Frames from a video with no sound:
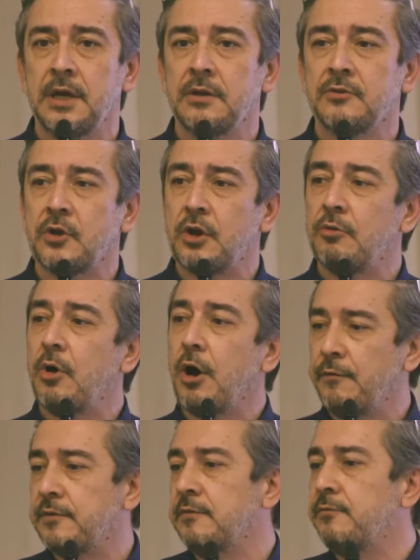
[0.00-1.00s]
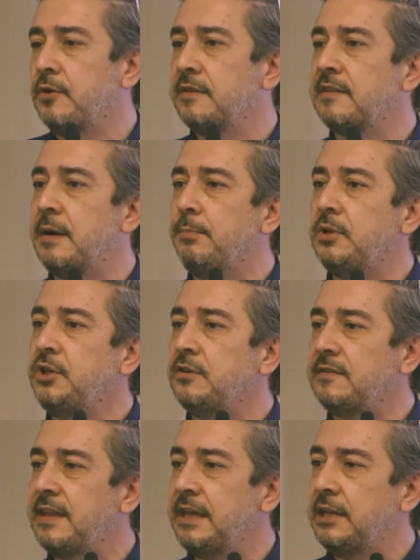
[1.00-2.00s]
So often, for example, you're
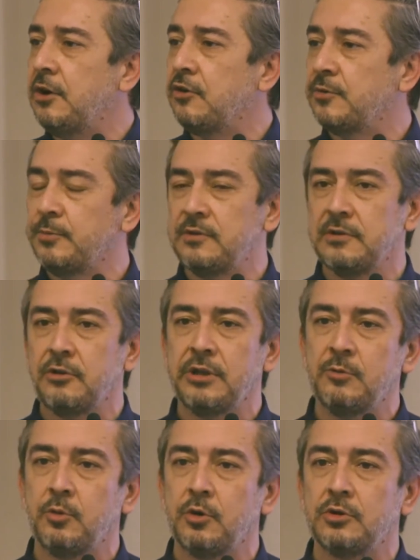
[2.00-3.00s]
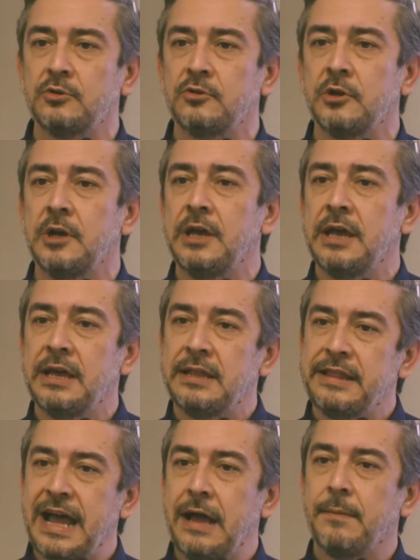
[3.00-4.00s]
staying in a hospital on a ward,
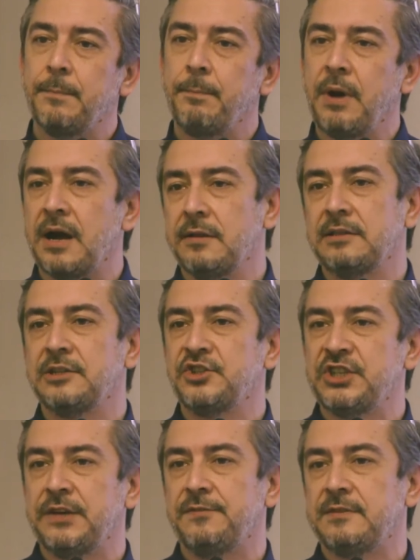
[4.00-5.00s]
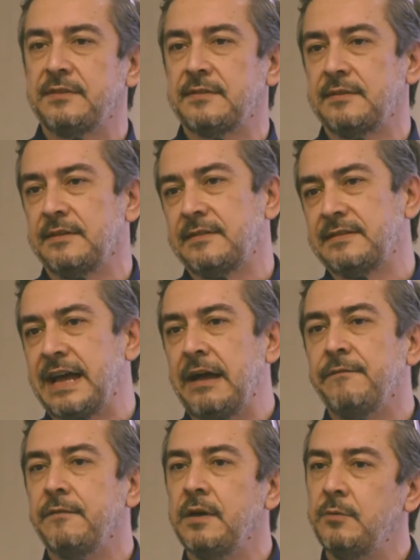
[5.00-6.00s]
that particular shift's
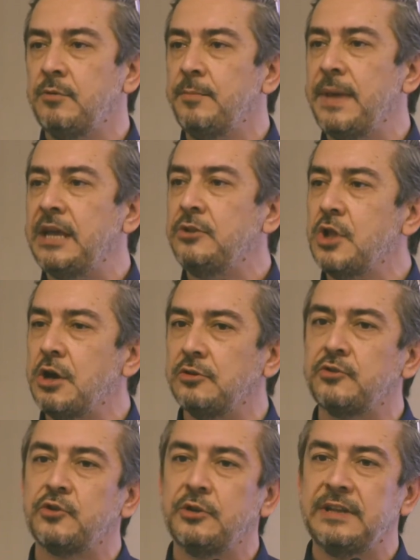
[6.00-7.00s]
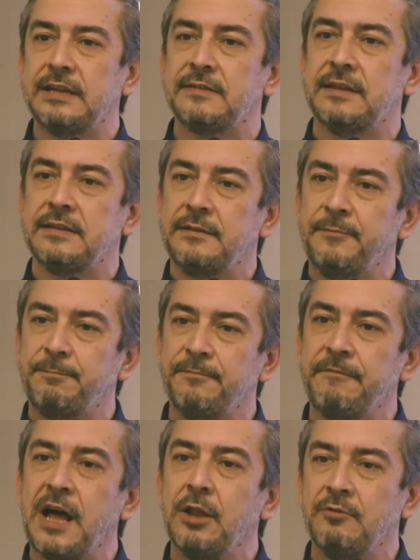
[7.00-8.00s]
staff will make notes so that the
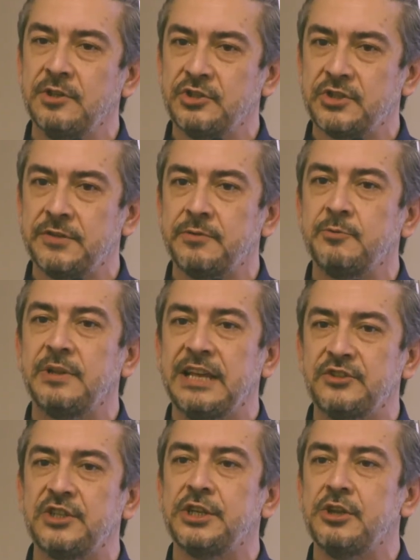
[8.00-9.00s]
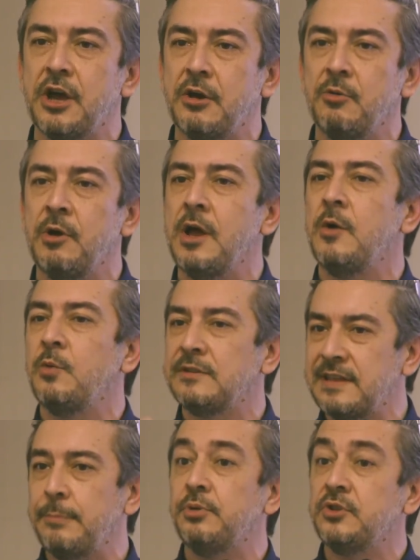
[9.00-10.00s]
following shift will actually know
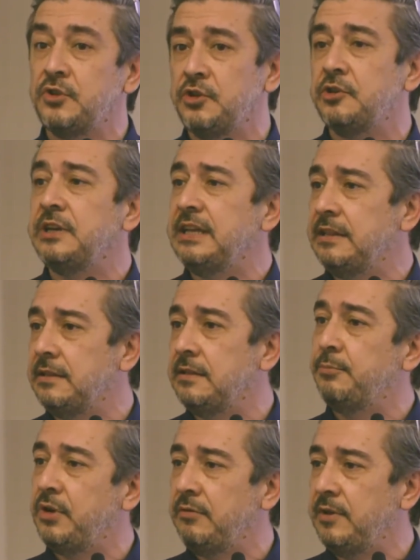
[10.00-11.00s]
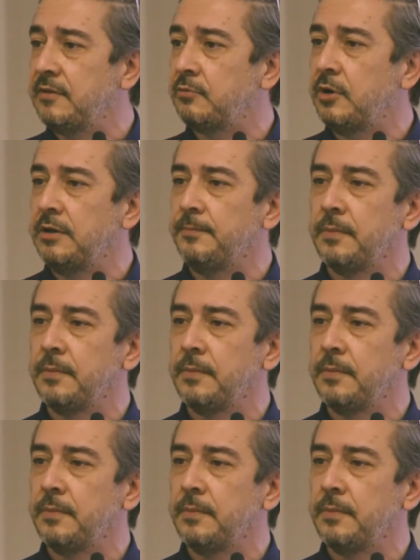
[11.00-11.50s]
what's happened to you in the previous one.